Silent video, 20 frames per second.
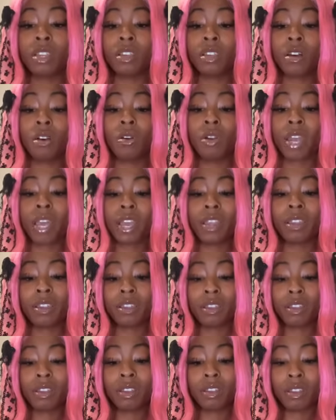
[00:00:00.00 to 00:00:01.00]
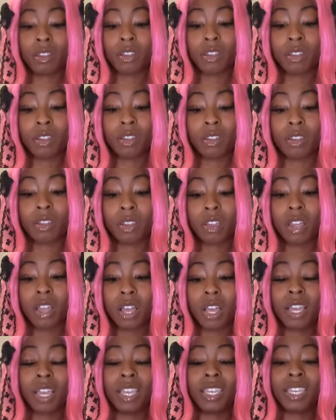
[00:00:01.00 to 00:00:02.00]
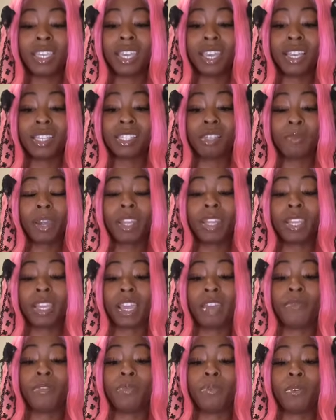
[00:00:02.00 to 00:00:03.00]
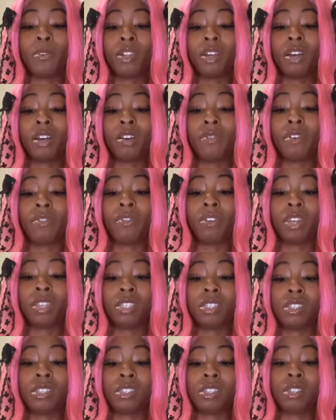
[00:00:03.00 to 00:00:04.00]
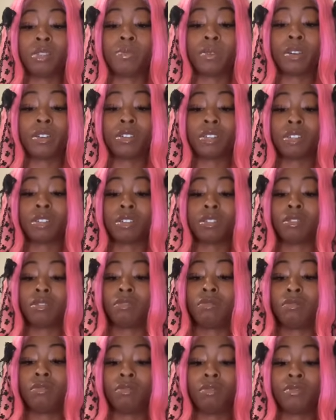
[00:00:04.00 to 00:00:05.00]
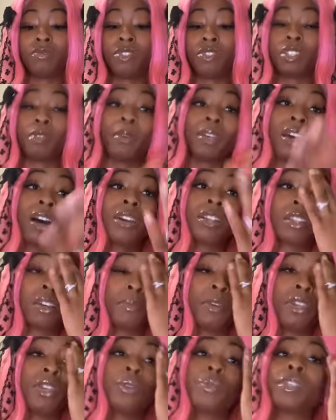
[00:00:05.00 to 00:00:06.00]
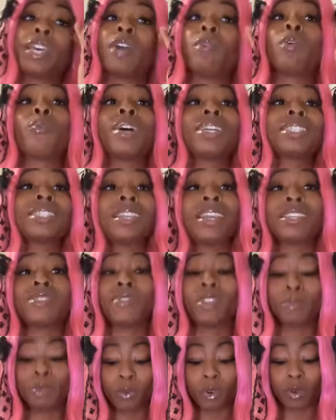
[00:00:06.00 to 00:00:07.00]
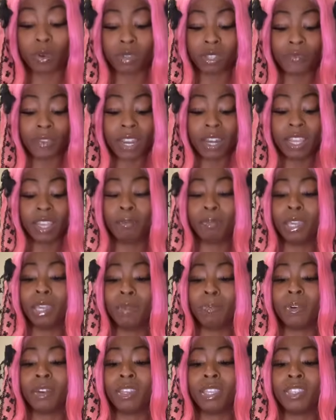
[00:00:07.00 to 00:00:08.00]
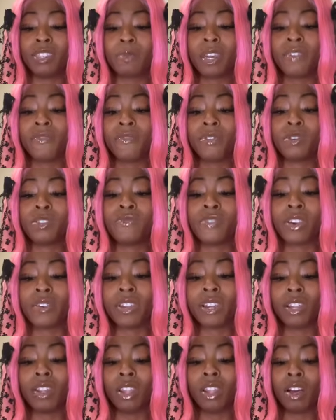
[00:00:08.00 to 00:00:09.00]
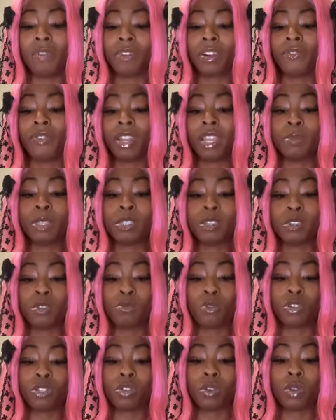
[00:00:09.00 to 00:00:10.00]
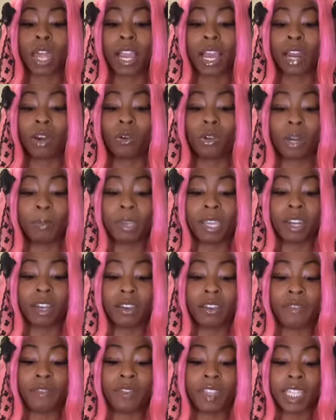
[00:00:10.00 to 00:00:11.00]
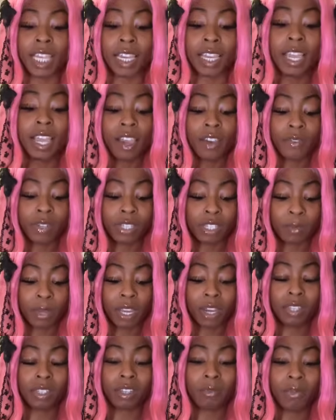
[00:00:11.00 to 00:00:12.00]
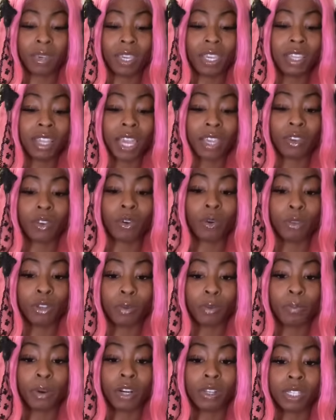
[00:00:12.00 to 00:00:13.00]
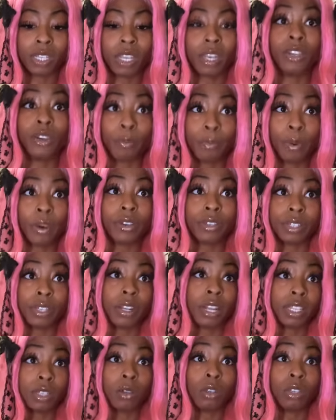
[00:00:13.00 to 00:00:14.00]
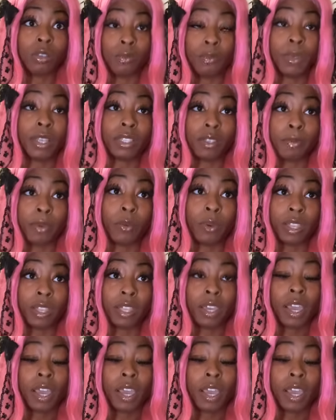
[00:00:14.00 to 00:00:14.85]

Okay. Yeah, somebody gave up on love. I feel like this is this person for some of y'all, this could be you. Take what resonates, flip the roles if they need be. But somebody feels very unloved, and I feel like this is more so like I don't know. I'm getting on heavy. Like for some of y'all, this could be like your your person, your person that's meant to be with.